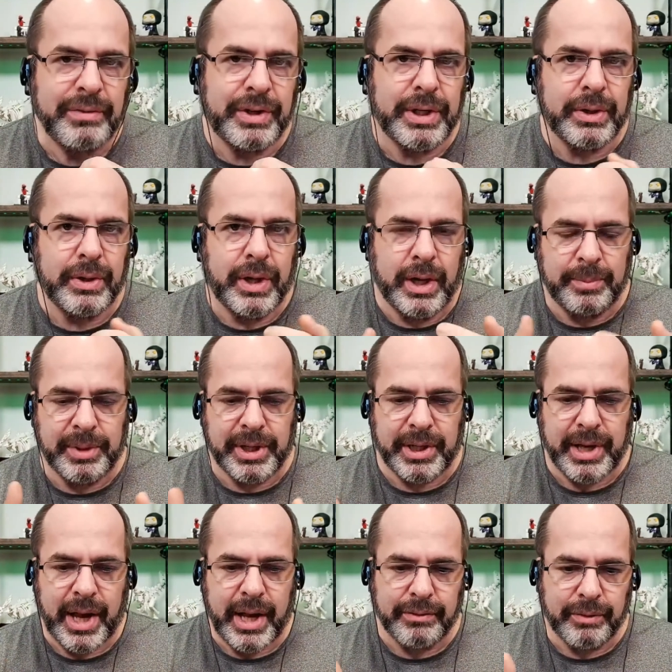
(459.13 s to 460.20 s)
video up and
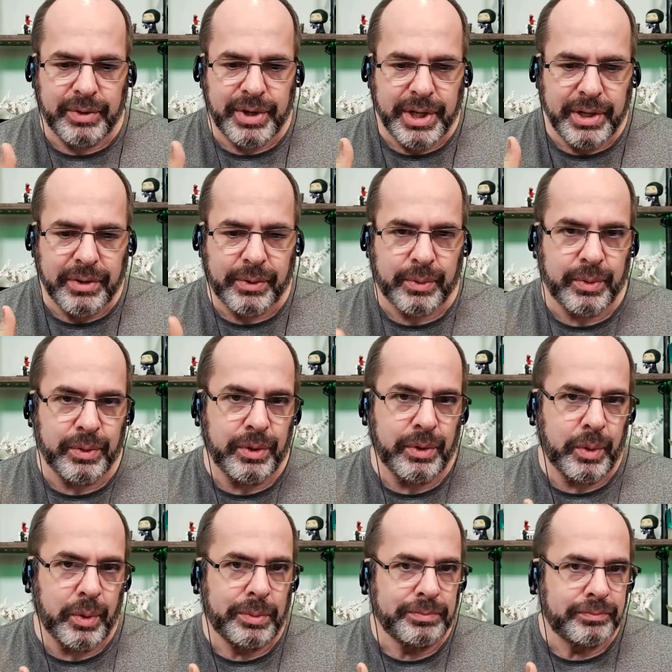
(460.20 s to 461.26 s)
kind of read
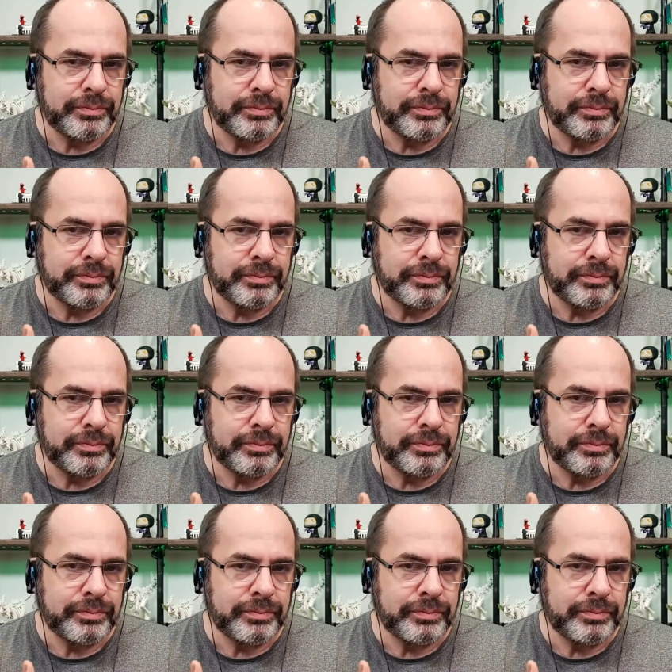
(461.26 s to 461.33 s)
through